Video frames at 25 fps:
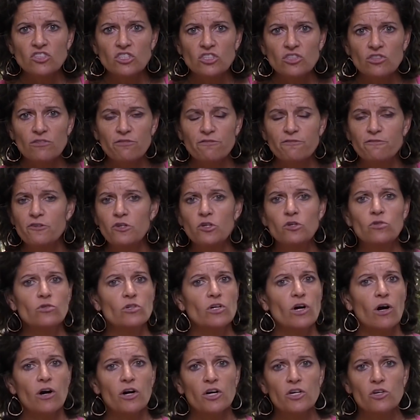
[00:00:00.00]
in your
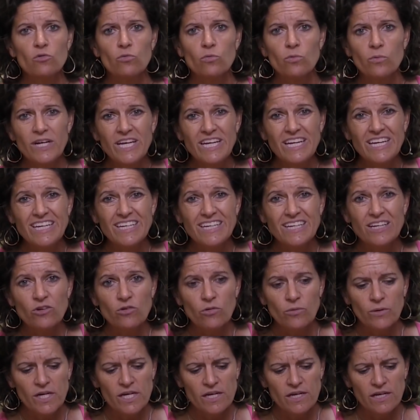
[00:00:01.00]
food? Are you reading
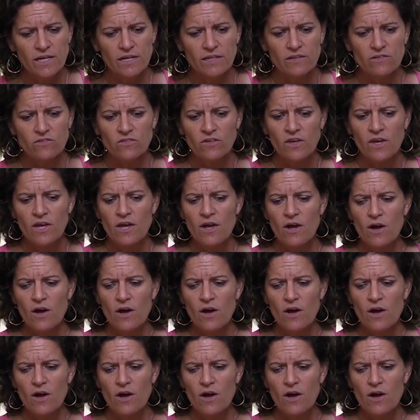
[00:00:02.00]
ingredients?